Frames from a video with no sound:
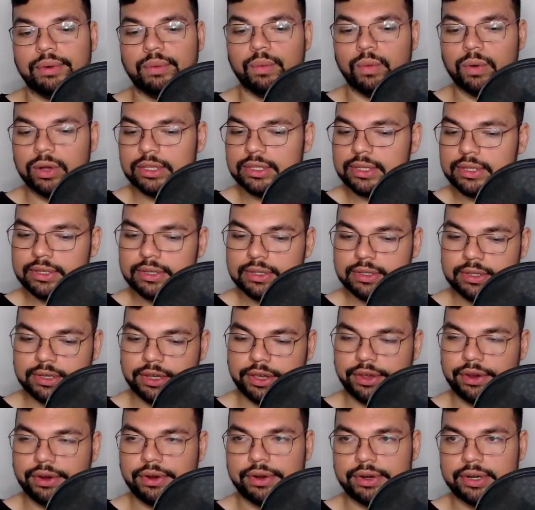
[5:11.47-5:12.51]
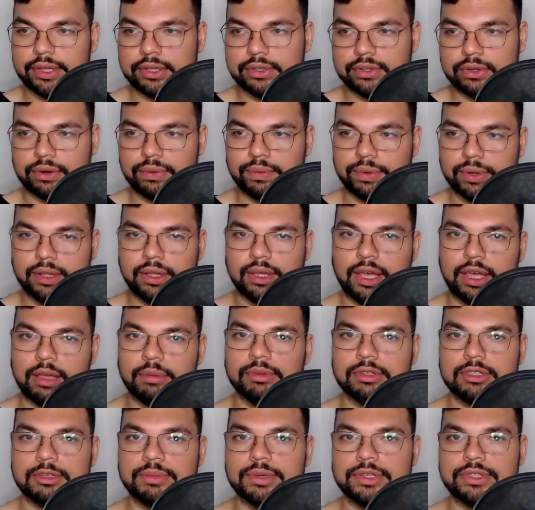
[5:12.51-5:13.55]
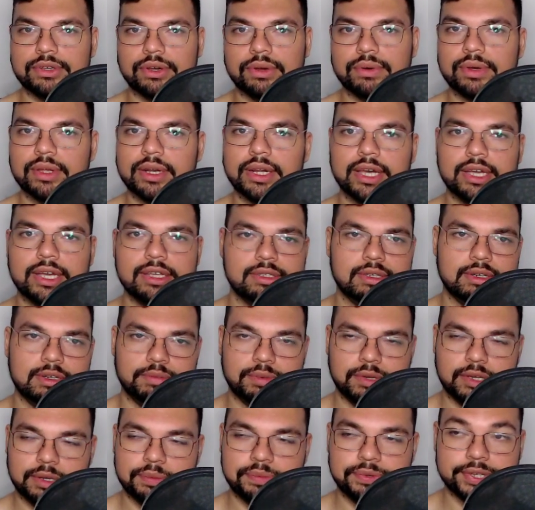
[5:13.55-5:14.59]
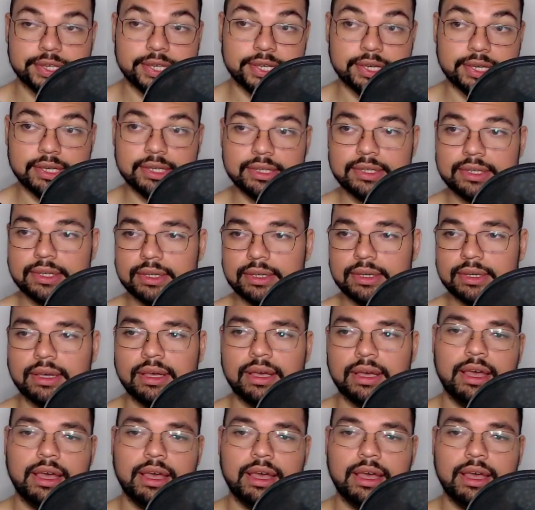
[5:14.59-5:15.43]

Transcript: once securities are really able to be tokenized and it becomes easy